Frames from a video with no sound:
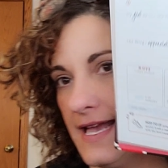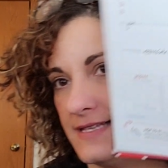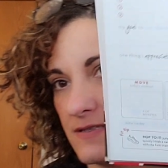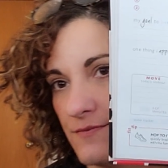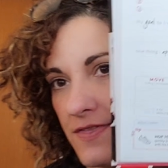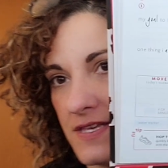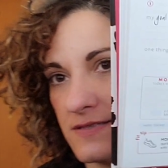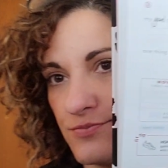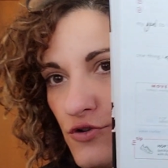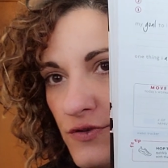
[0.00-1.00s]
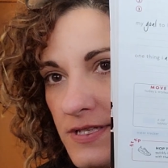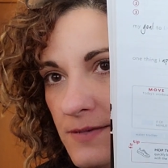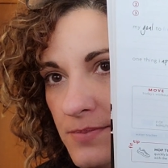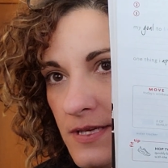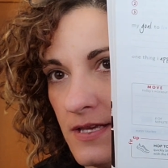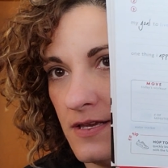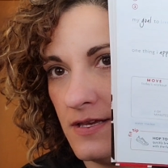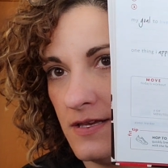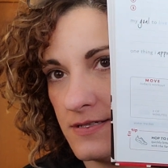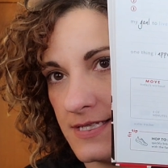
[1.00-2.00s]
has things broken up
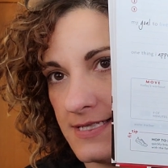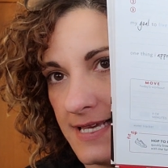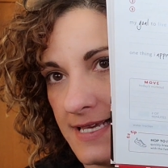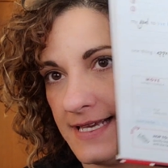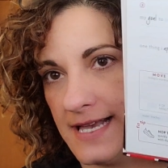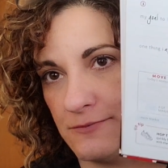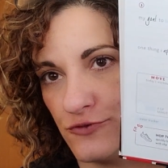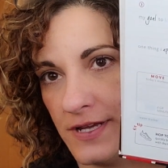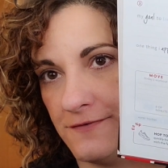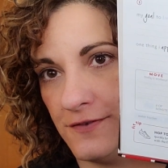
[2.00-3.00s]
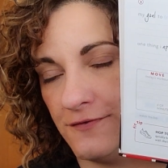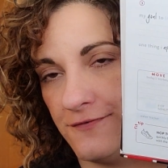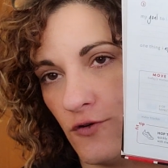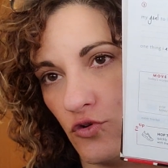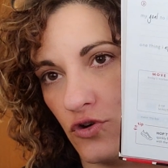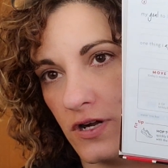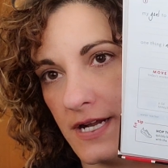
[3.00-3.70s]
today I'm grateful for,